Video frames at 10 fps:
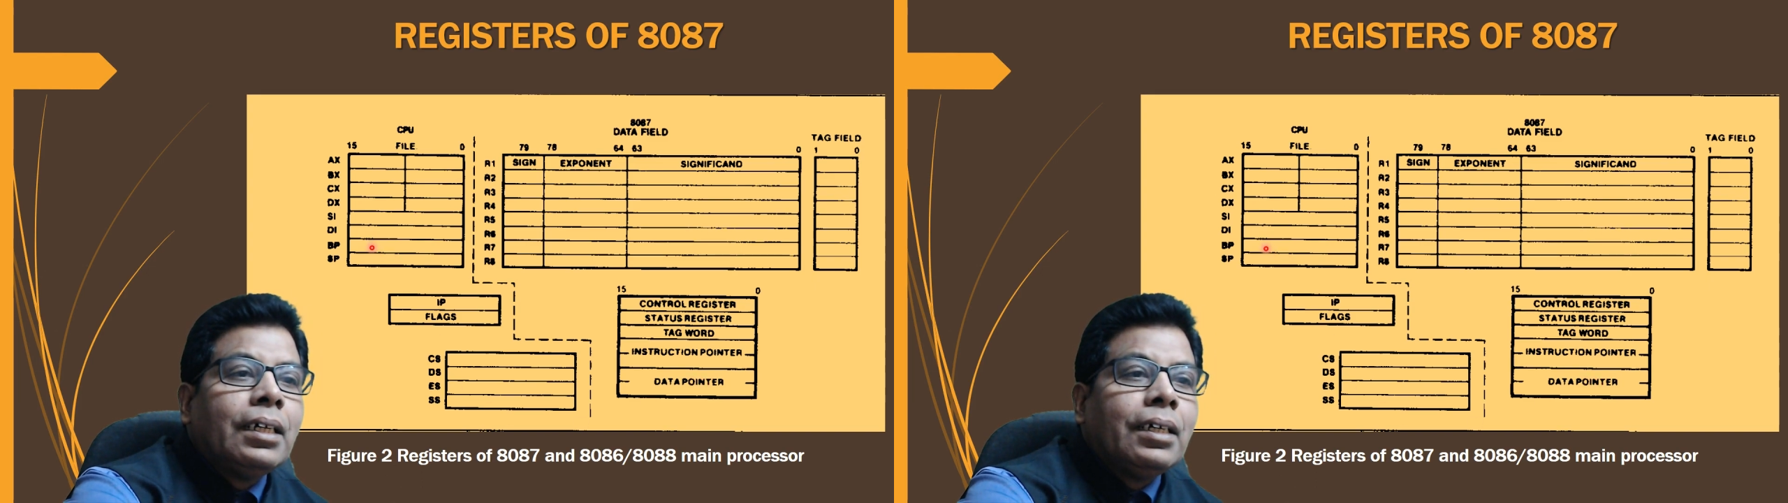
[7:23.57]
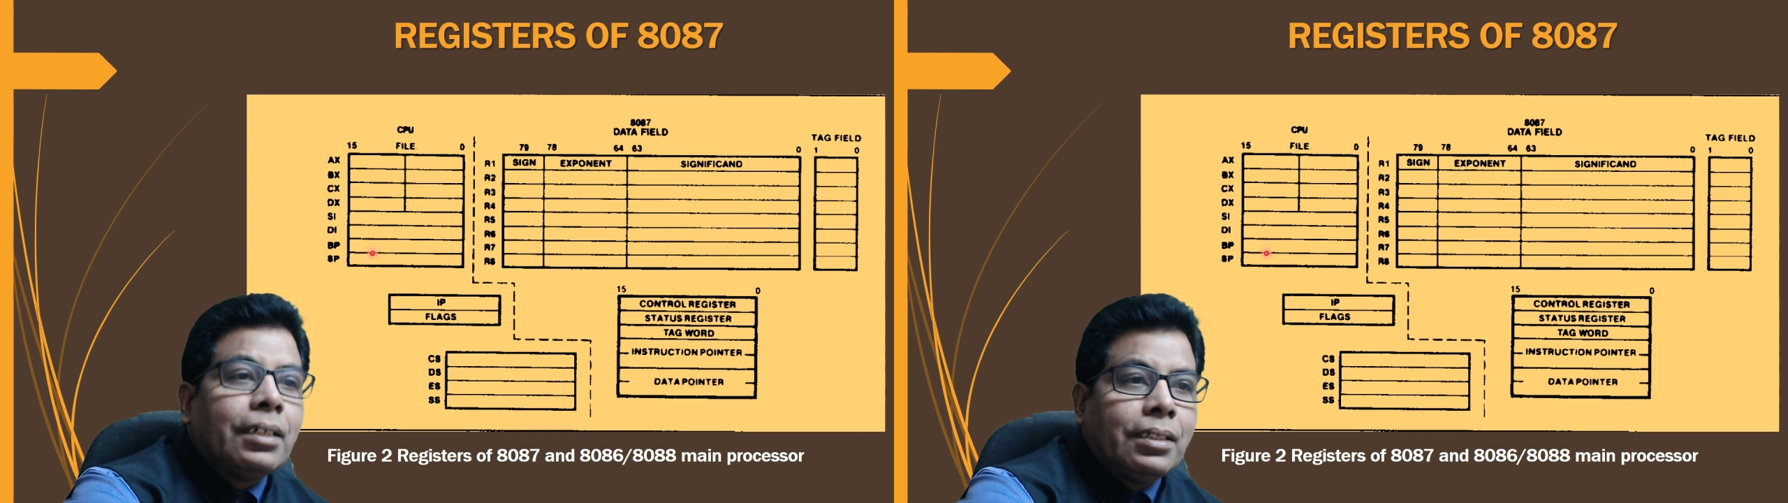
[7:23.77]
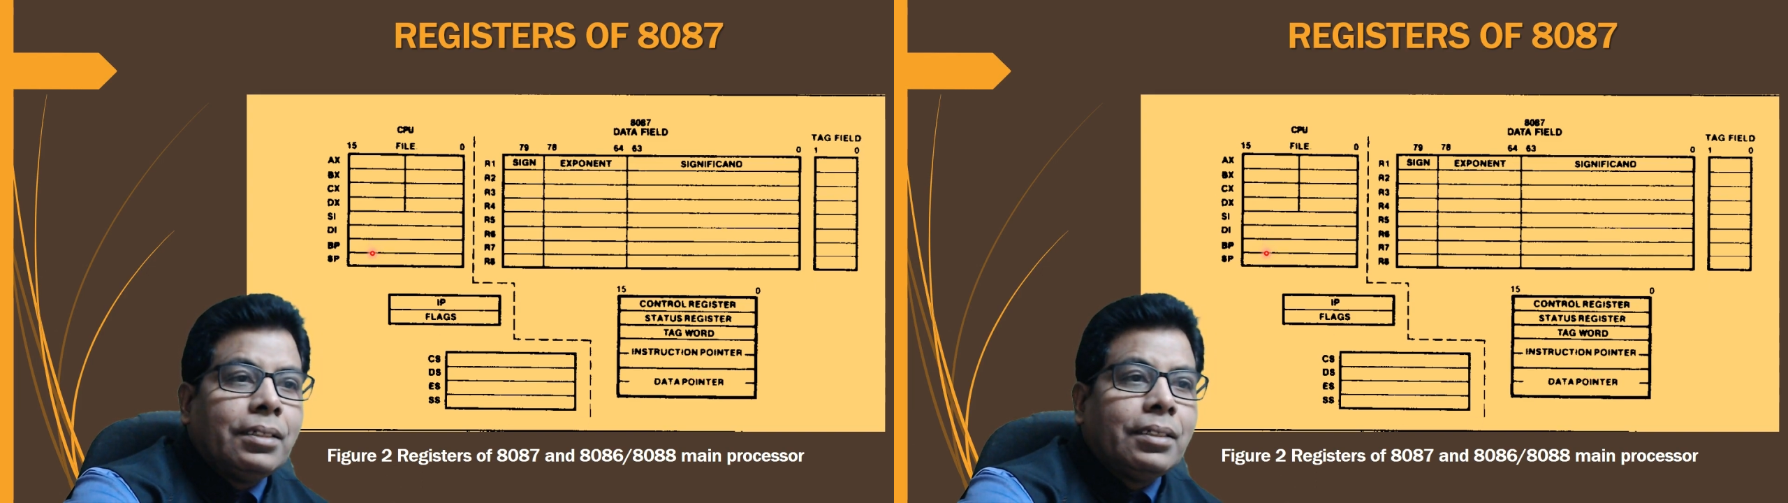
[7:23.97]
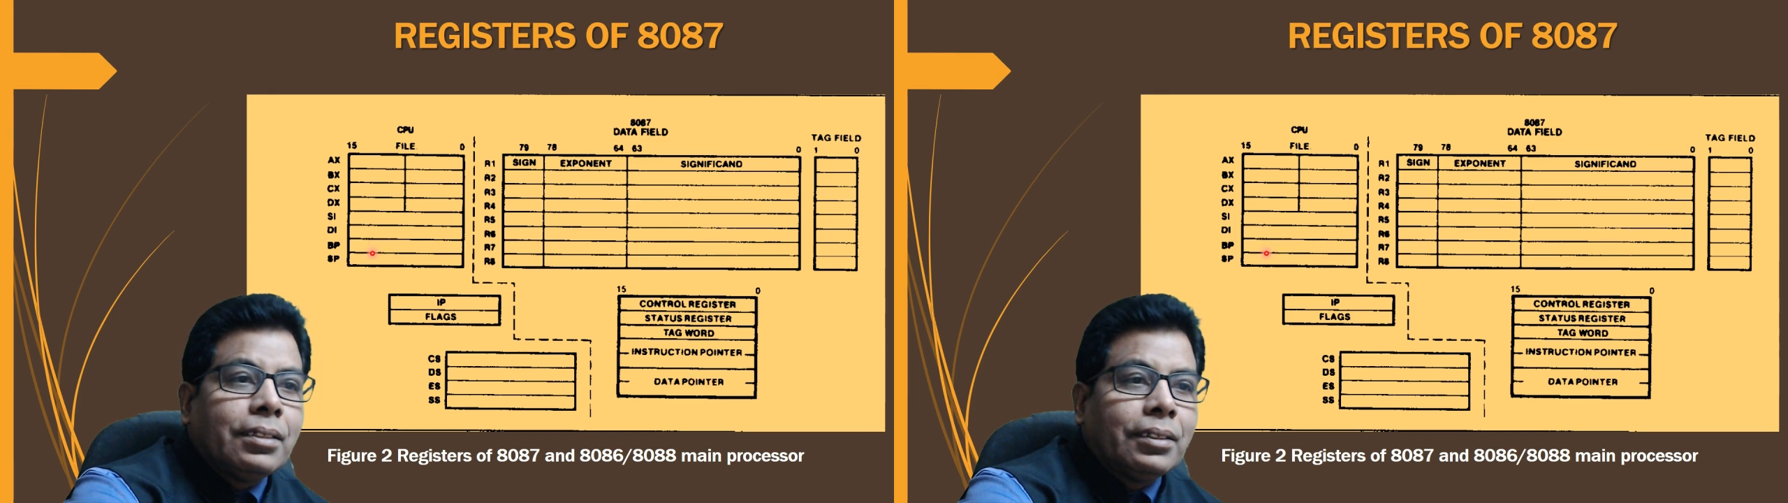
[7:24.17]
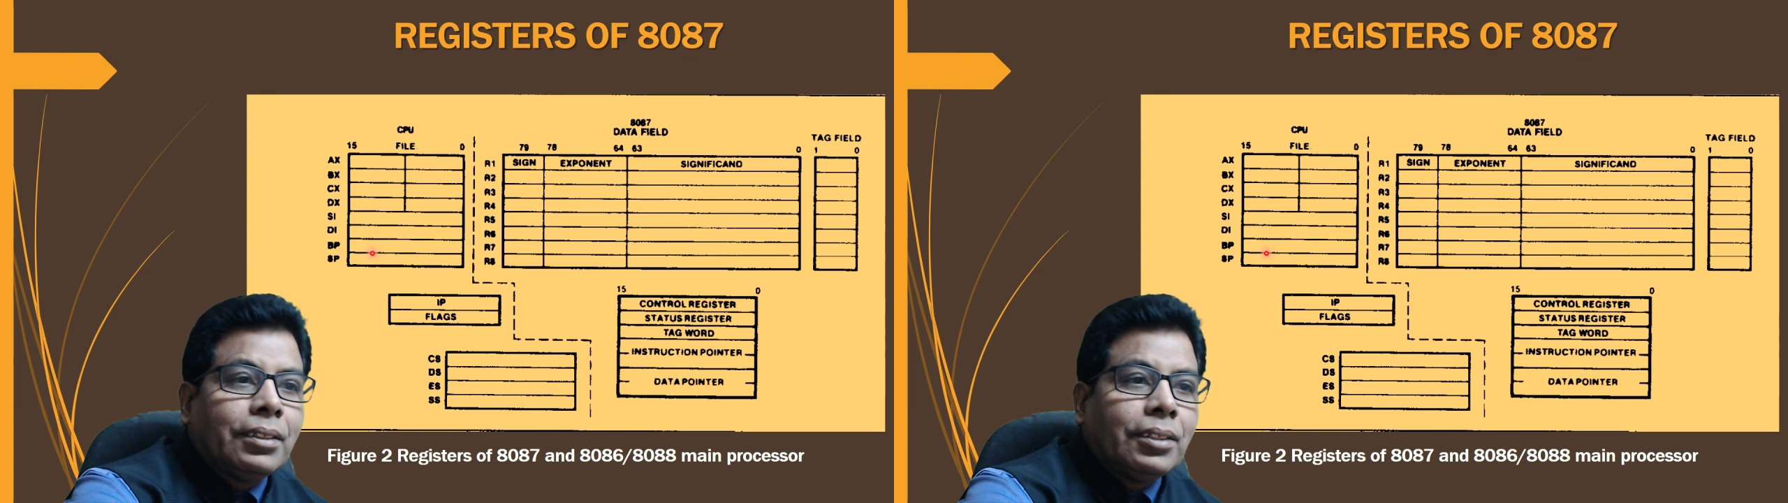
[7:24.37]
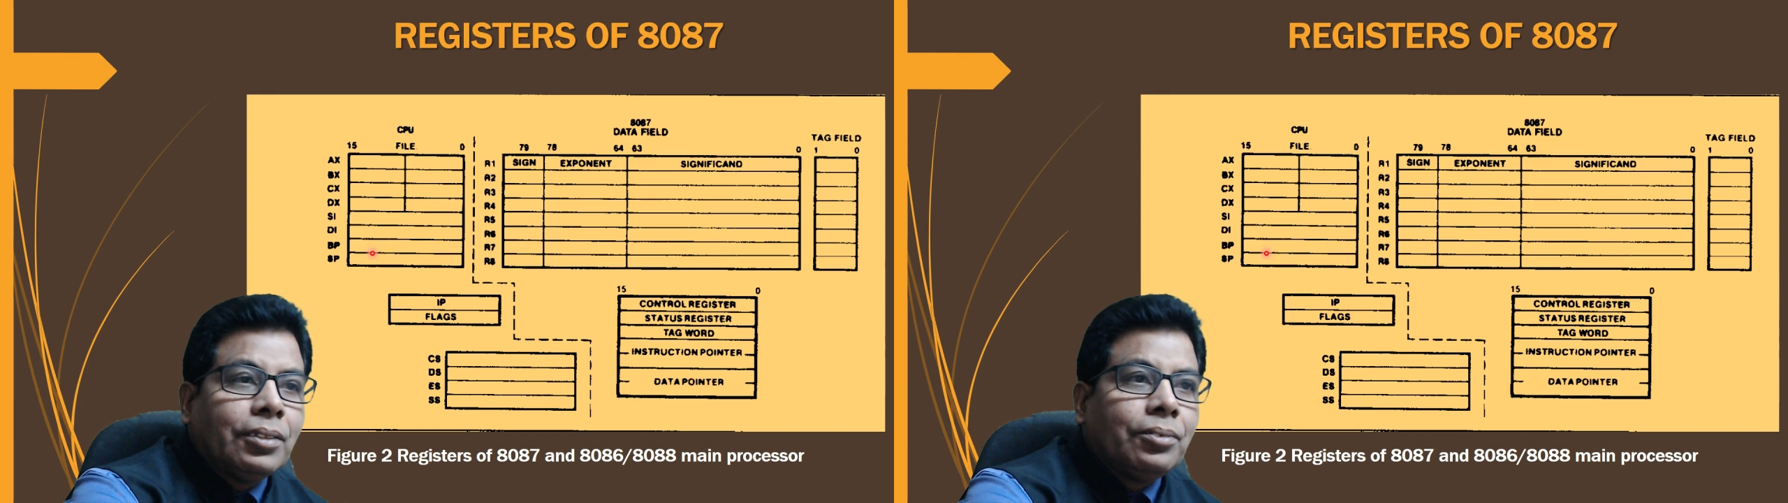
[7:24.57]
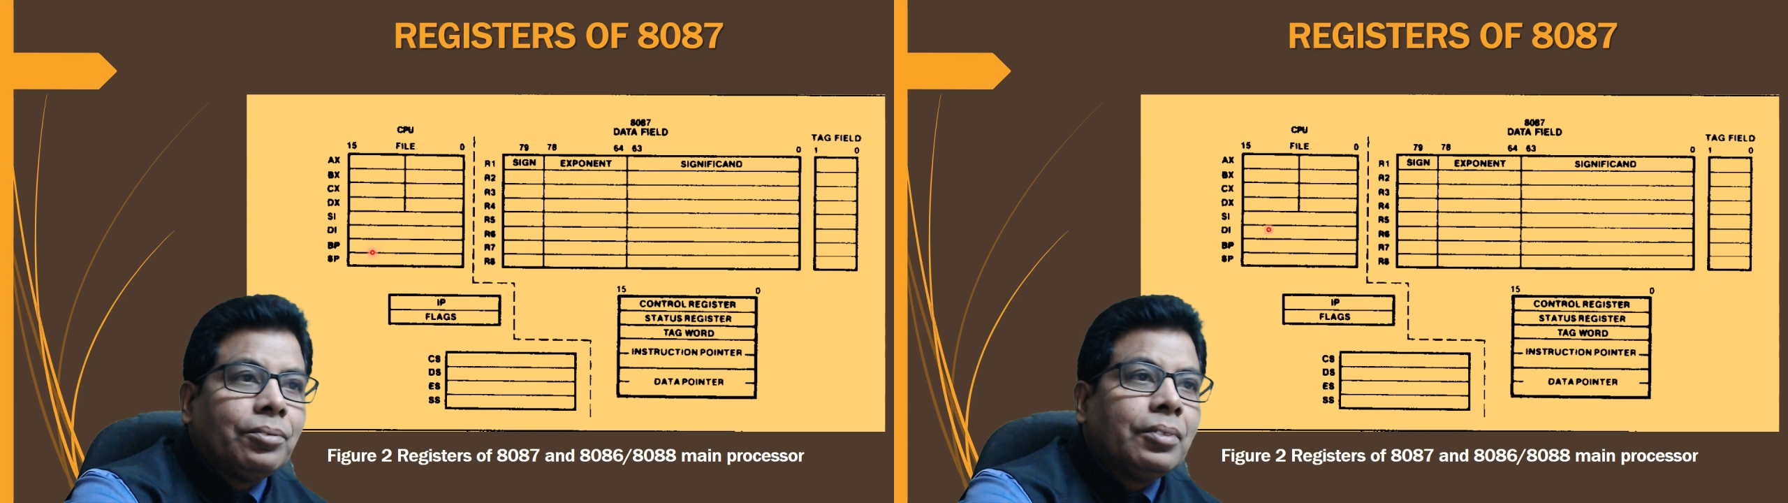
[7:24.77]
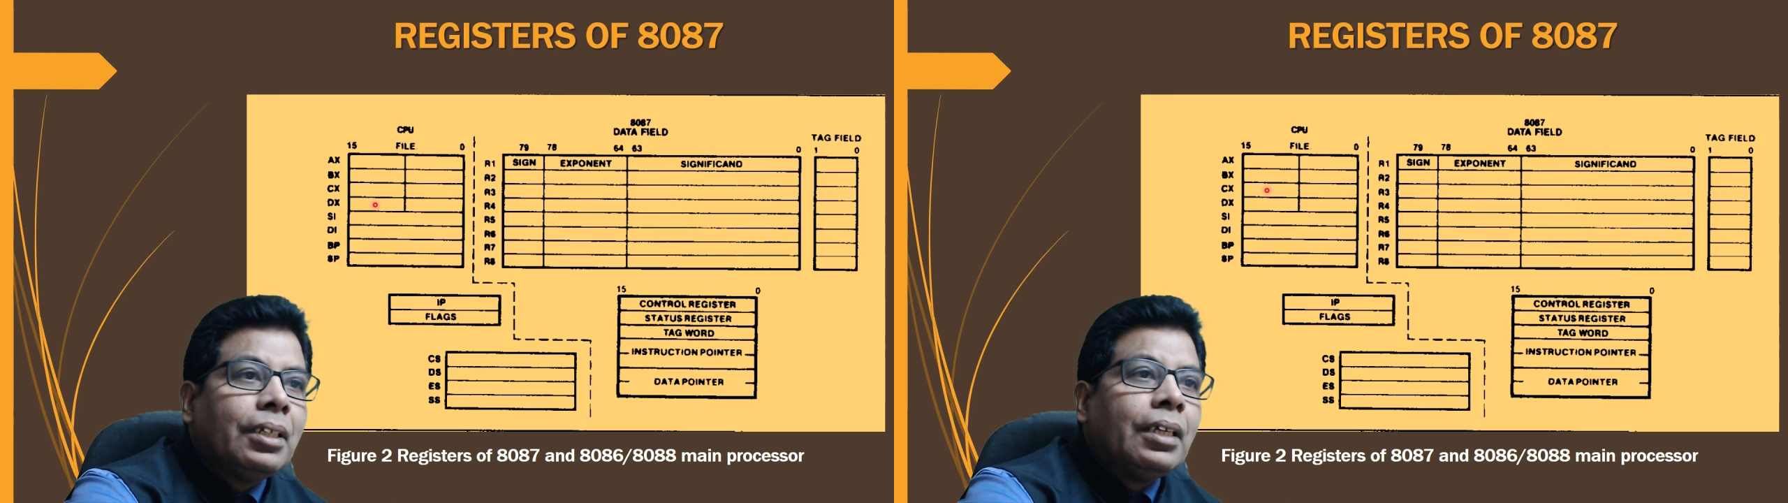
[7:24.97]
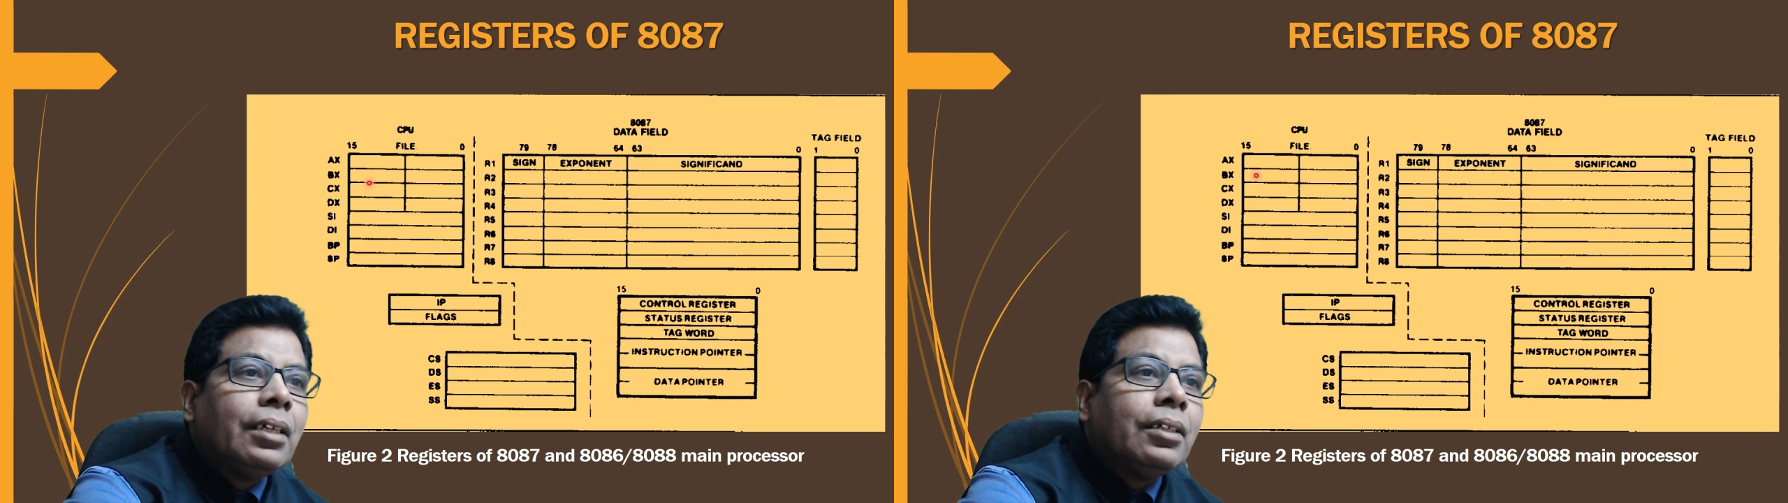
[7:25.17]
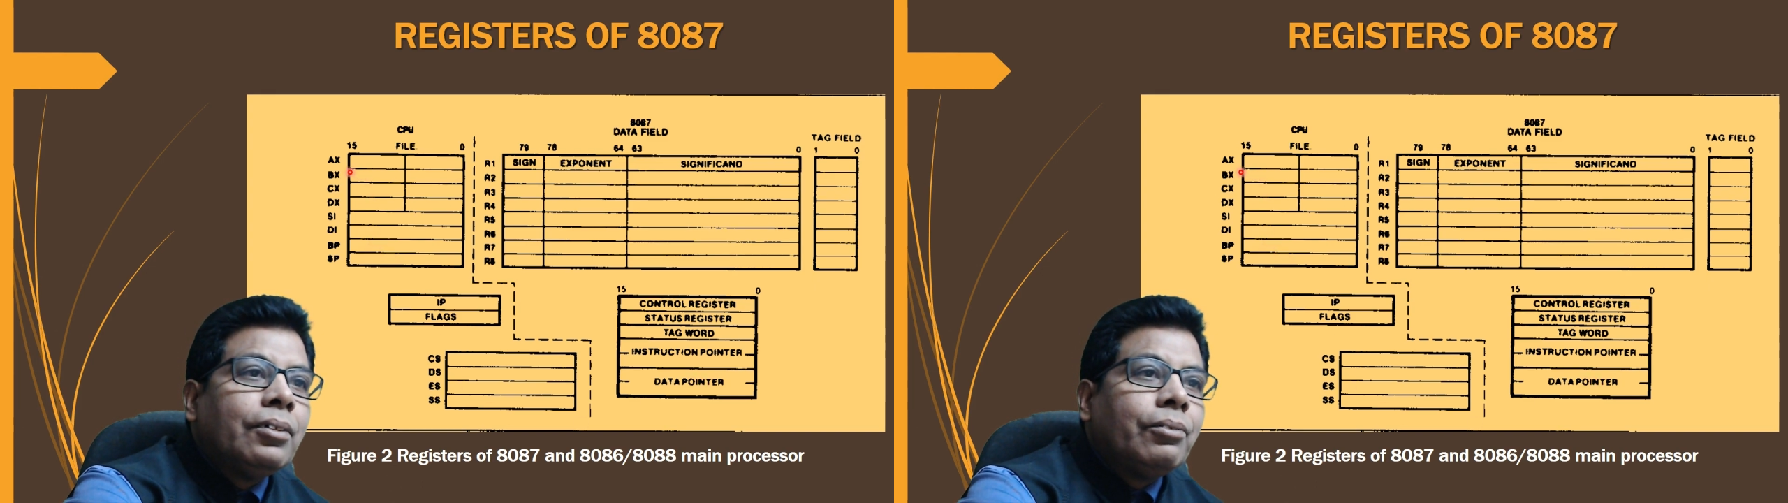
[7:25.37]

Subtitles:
registers. We